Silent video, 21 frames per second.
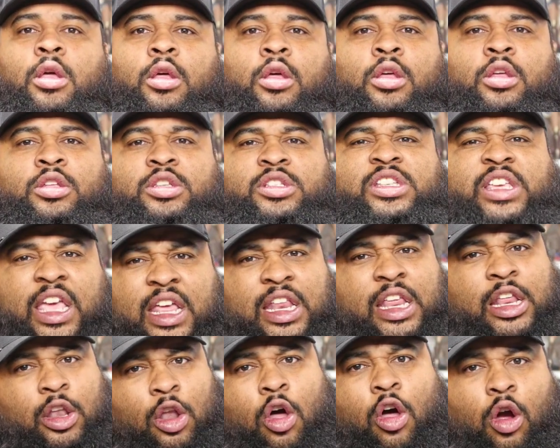Skinny,
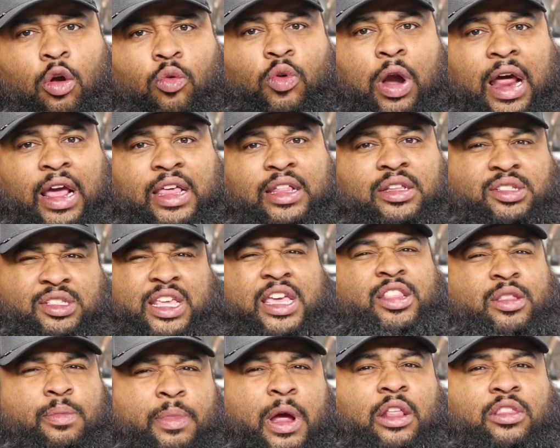long rockets. Think
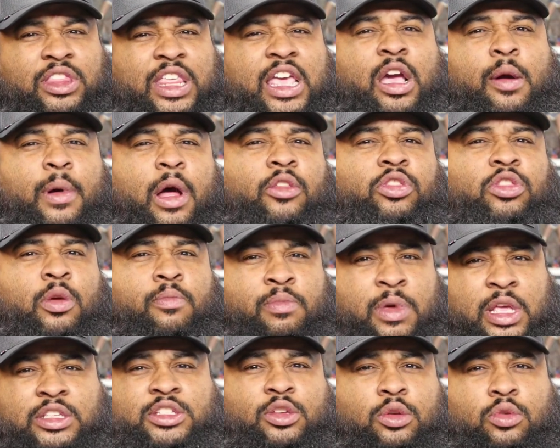about think about the
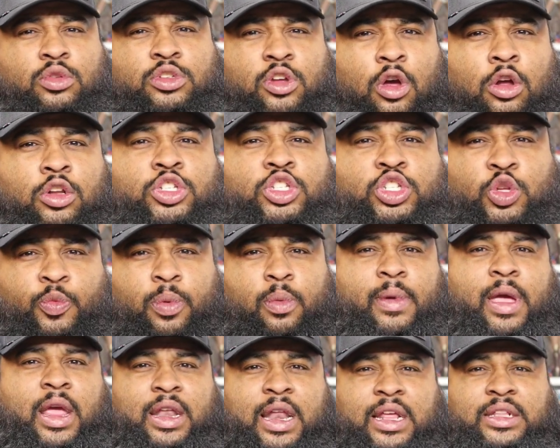missiles on
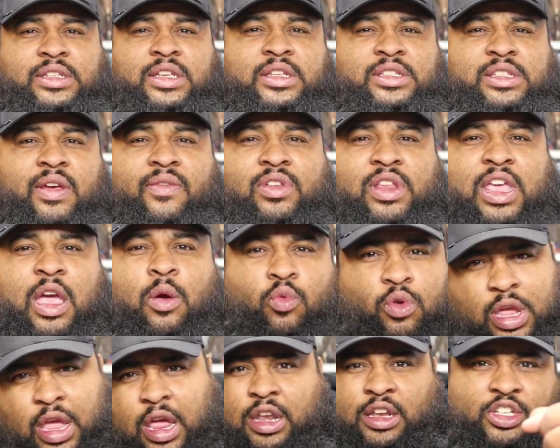Superman nineteen seventy-eight where
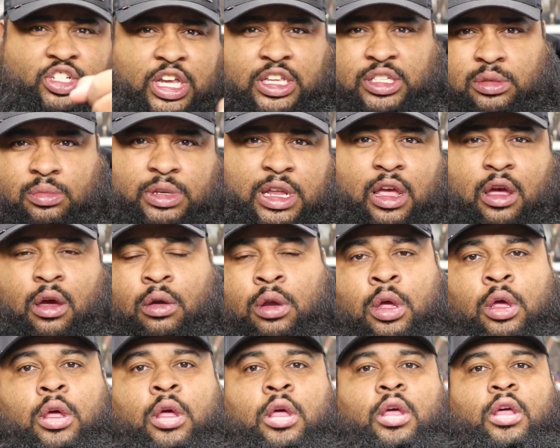he had to chase them down.
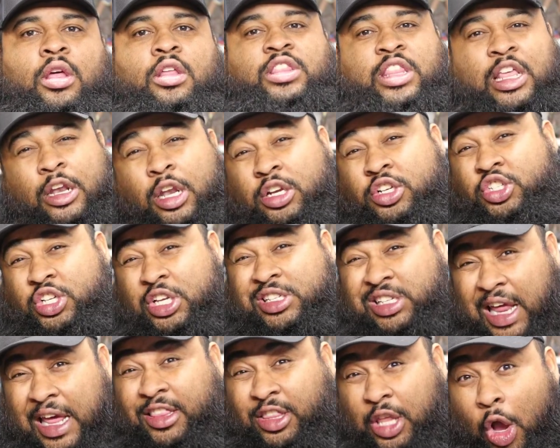They look just
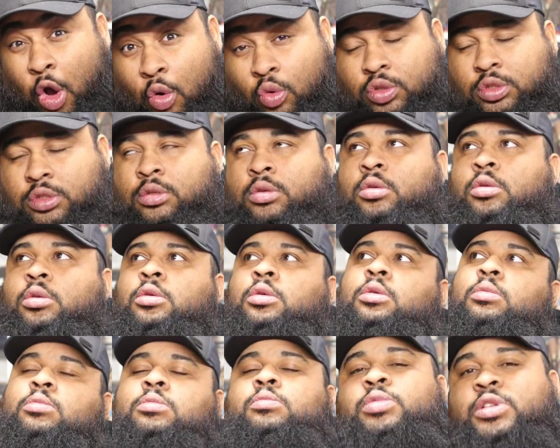like those,
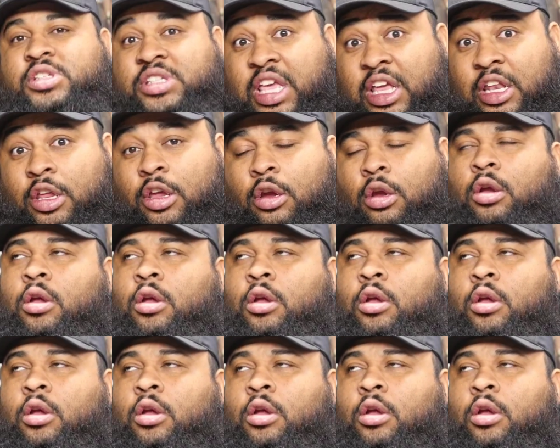but skinnier.